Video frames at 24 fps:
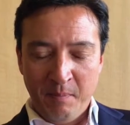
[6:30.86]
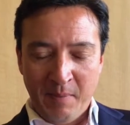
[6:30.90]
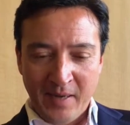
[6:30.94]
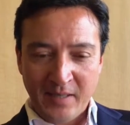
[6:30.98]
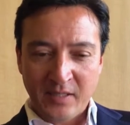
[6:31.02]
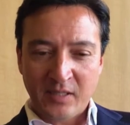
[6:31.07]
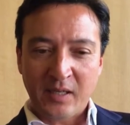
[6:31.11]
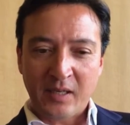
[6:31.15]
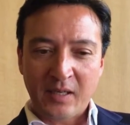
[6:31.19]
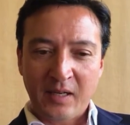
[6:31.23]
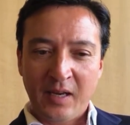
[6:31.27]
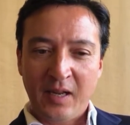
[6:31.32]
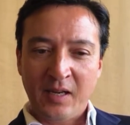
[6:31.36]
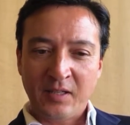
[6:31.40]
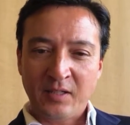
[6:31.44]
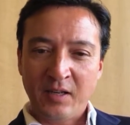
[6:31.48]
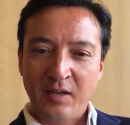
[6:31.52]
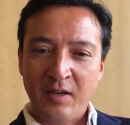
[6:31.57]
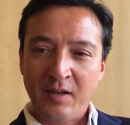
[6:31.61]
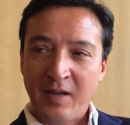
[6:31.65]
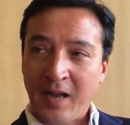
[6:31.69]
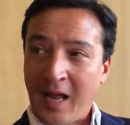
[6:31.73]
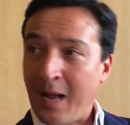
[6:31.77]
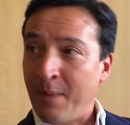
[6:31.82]
Basically, it's
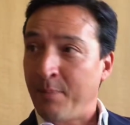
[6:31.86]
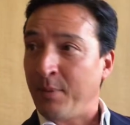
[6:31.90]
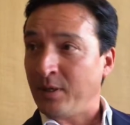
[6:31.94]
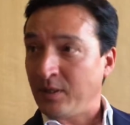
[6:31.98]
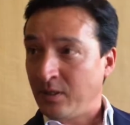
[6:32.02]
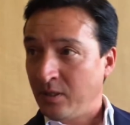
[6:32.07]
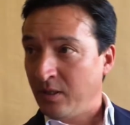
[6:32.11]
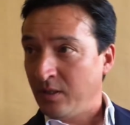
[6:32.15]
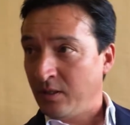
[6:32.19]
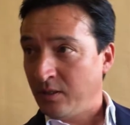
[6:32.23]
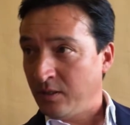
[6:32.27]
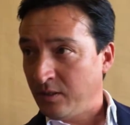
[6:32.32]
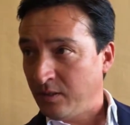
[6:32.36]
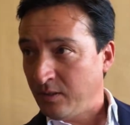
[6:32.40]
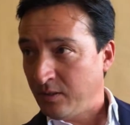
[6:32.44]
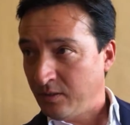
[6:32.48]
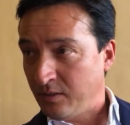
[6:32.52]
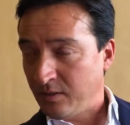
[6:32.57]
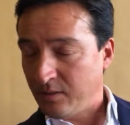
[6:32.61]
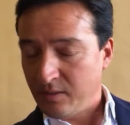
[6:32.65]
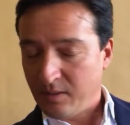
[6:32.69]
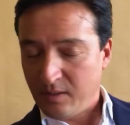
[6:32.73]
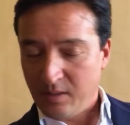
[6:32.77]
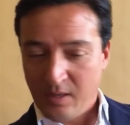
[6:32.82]
an
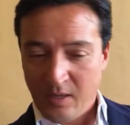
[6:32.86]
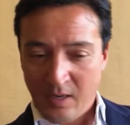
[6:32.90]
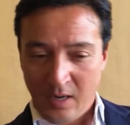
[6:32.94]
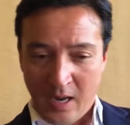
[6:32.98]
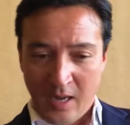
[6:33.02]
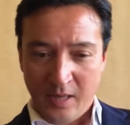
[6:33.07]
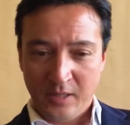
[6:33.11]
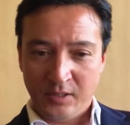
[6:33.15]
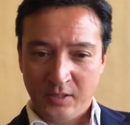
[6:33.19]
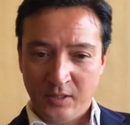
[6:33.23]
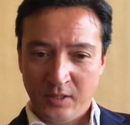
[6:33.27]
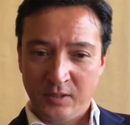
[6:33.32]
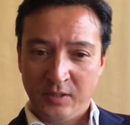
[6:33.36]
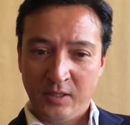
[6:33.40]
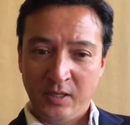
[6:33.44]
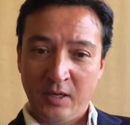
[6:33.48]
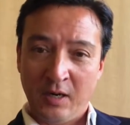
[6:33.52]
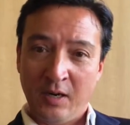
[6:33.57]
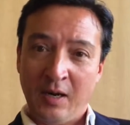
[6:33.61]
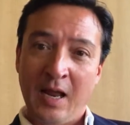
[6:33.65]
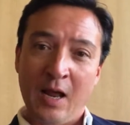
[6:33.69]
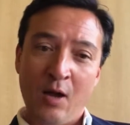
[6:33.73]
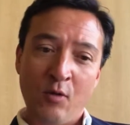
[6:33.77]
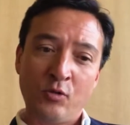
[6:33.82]
inhabitant's license.
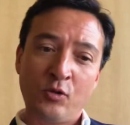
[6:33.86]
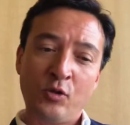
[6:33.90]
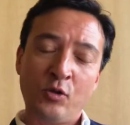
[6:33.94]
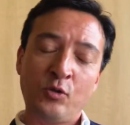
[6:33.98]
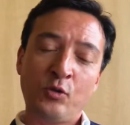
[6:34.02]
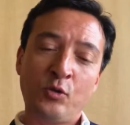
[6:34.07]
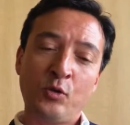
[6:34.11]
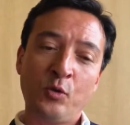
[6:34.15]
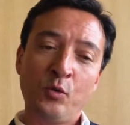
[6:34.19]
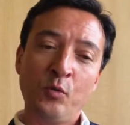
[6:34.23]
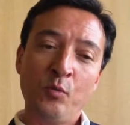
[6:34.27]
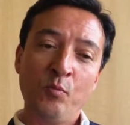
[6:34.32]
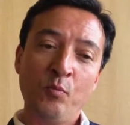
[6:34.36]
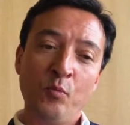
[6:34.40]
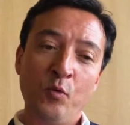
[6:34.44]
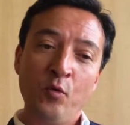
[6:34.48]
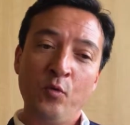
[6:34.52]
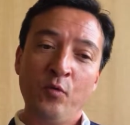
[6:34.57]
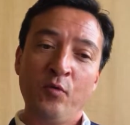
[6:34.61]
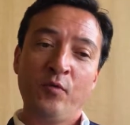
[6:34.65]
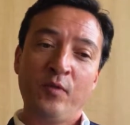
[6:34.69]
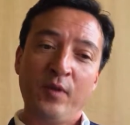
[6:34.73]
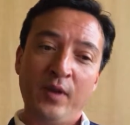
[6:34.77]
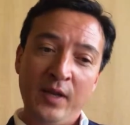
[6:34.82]
It allows you to
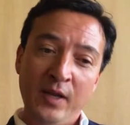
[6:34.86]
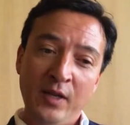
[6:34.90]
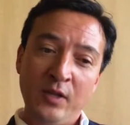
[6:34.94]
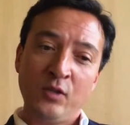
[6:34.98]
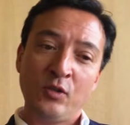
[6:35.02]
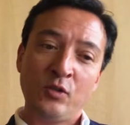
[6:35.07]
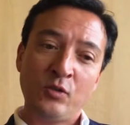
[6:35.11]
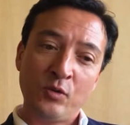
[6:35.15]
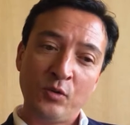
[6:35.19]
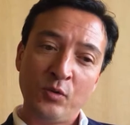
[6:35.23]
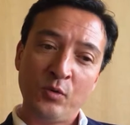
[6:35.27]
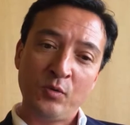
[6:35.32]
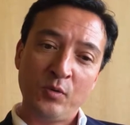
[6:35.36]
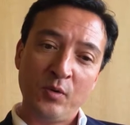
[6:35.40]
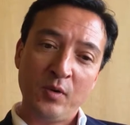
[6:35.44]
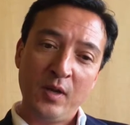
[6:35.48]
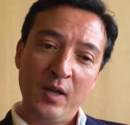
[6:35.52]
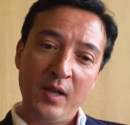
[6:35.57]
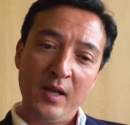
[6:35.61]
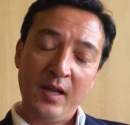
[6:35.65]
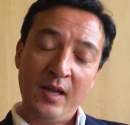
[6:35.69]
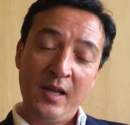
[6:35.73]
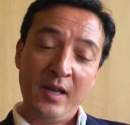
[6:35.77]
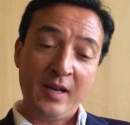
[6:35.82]
move
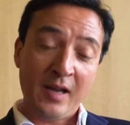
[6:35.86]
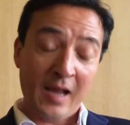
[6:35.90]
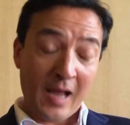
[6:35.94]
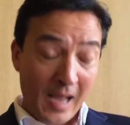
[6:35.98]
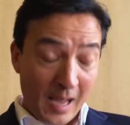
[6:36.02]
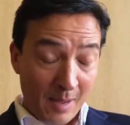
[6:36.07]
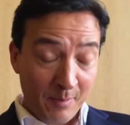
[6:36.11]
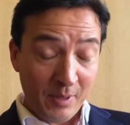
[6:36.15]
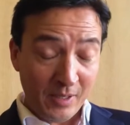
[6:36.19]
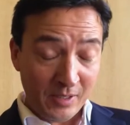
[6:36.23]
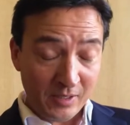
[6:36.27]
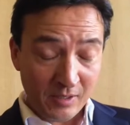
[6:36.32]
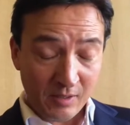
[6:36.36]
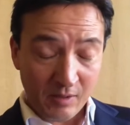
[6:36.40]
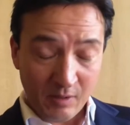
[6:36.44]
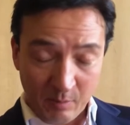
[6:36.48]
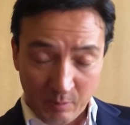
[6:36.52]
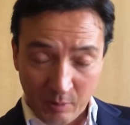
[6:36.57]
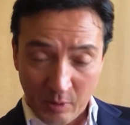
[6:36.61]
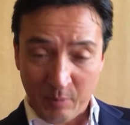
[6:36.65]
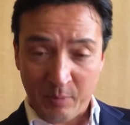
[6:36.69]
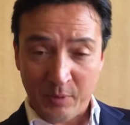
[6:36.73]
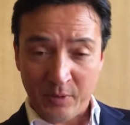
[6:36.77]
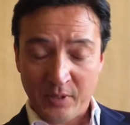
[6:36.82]
into, inhabit
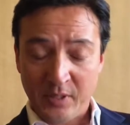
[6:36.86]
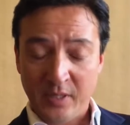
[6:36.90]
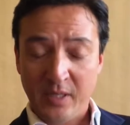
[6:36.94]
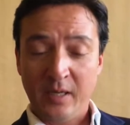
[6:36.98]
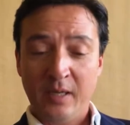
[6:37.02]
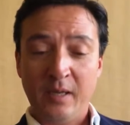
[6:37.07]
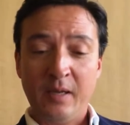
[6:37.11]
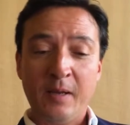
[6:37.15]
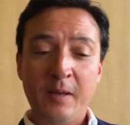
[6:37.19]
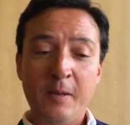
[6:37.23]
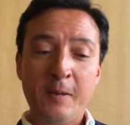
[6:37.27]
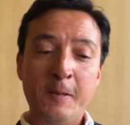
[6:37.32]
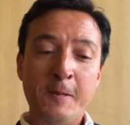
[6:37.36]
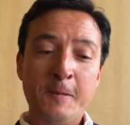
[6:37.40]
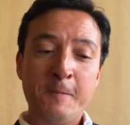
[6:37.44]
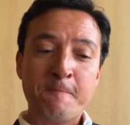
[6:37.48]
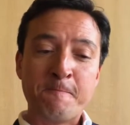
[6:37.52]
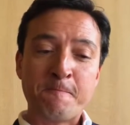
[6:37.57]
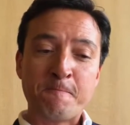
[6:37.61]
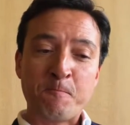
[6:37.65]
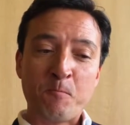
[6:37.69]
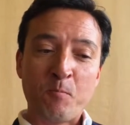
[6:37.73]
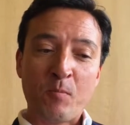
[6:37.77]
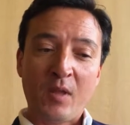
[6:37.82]
the property,
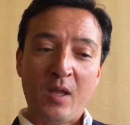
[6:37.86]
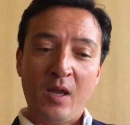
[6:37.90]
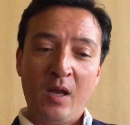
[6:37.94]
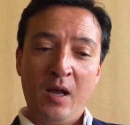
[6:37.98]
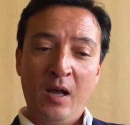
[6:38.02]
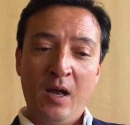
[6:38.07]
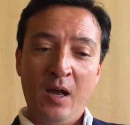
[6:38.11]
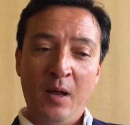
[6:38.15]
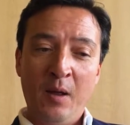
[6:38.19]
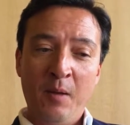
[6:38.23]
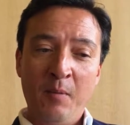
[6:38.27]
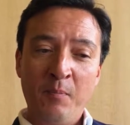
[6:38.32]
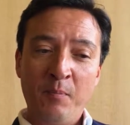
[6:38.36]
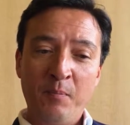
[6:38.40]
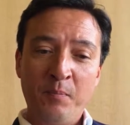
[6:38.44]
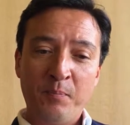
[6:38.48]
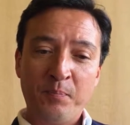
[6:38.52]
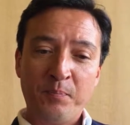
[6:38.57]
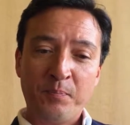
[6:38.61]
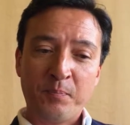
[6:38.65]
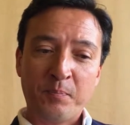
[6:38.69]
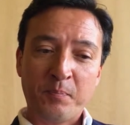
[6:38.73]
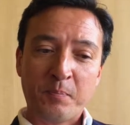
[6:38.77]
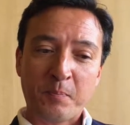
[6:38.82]

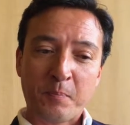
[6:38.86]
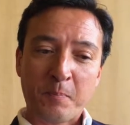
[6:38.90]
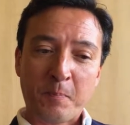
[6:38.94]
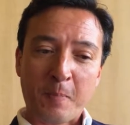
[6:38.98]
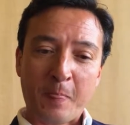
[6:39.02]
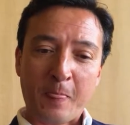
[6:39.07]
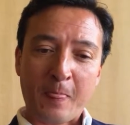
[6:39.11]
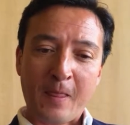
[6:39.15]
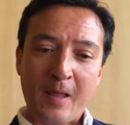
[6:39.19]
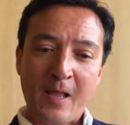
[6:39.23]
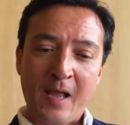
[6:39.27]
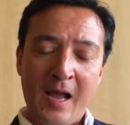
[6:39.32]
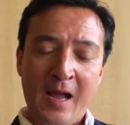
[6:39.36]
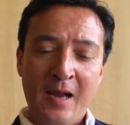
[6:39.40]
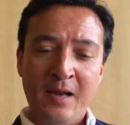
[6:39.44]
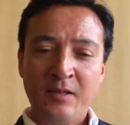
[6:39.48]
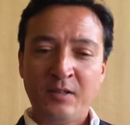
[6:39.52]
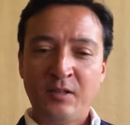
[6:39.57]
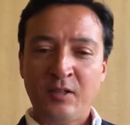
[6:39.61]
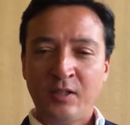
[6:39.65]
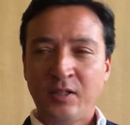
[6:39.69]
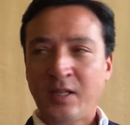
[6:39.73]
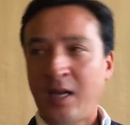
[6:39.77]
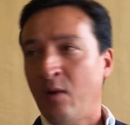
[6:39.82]

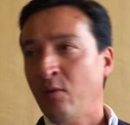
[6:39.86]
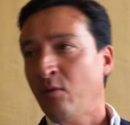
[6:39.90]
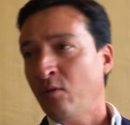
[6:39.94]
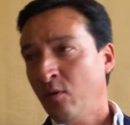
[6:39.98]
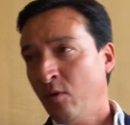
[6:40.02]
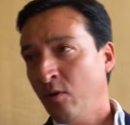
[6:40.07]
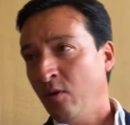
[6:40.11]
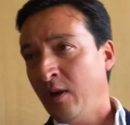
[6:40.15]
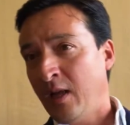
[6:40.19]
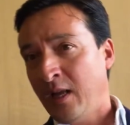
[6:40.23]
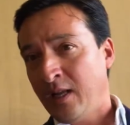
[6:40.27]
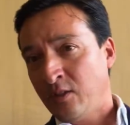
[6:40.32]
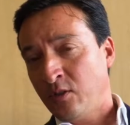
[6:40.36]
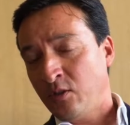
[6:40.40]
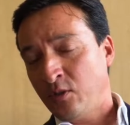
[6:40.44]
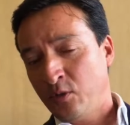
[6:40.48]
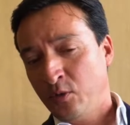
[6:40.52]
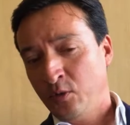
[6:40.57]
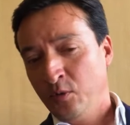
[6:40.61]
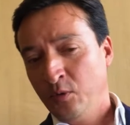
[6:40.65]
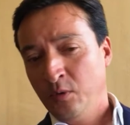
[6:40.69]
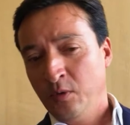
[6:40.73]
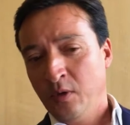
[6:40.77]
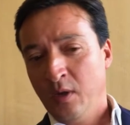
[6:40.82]
and the town hall has
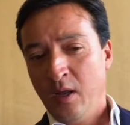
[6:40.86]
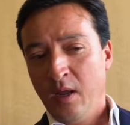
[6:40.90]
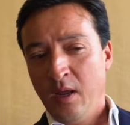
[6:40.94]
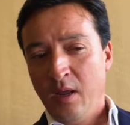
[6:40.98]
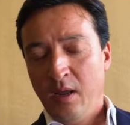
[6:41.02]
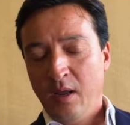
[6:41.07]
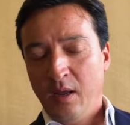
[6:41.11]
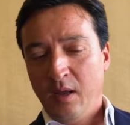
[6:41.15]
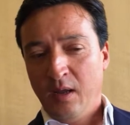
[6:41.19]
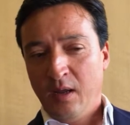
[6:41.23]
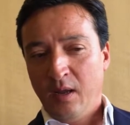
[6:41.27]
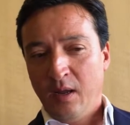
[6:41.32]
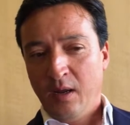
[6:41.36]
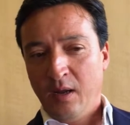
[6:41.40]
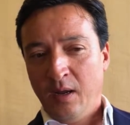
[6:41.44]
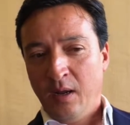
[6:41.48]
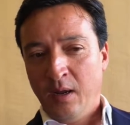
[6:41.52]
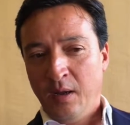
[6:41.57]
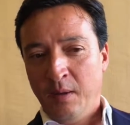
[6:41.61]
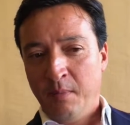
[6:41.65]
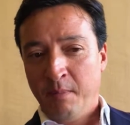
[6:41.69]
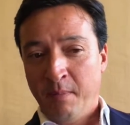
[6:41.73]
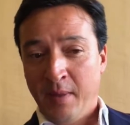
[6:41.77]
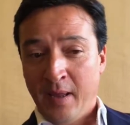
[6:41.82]
to
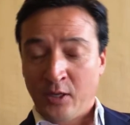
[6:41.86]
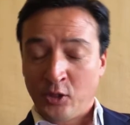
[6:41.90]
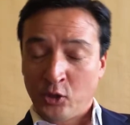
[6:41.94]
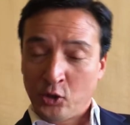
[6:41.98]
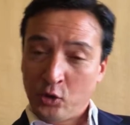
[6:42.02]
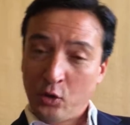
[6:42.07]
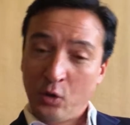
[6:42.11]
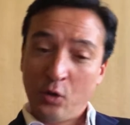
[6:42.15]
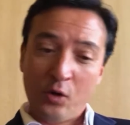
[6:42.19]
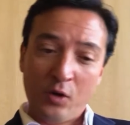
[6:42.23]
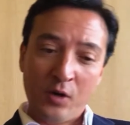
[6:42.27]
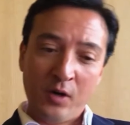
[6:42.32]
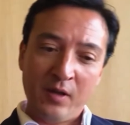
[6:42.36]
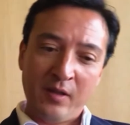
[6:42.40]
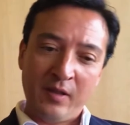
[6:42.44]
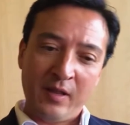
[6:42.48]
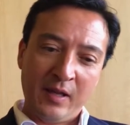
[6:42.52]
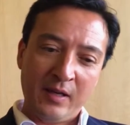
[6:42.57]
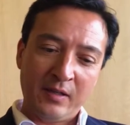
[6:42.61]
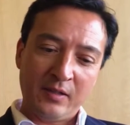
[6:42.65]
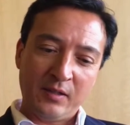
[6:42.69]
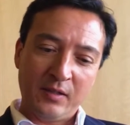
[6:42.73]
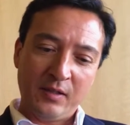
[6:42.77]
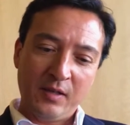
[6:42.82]
make sure
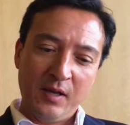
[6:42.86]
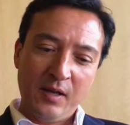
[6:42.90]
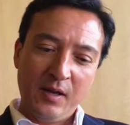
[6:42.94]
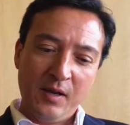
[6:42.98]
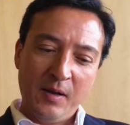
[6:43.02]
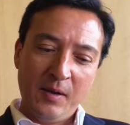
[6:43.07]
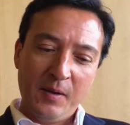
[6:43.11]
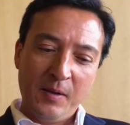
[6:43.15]
that